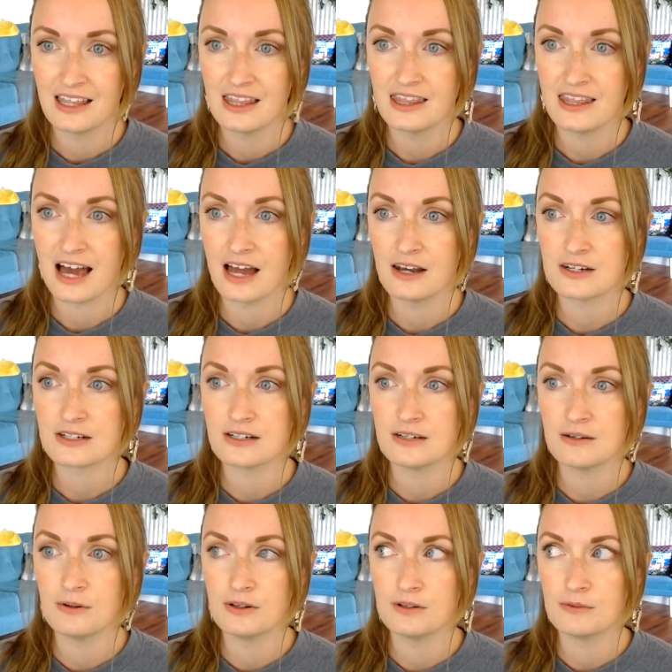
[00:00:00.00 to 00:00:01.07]
that
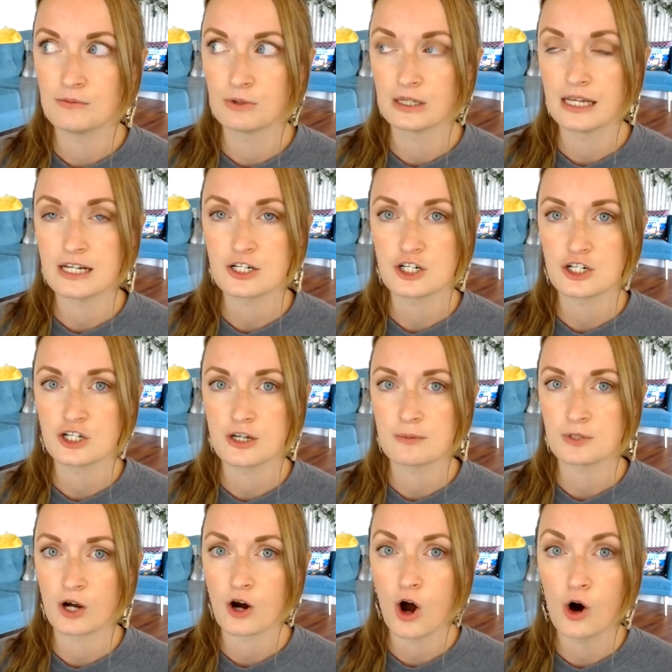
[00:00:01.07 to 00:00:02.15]
uh, relationships are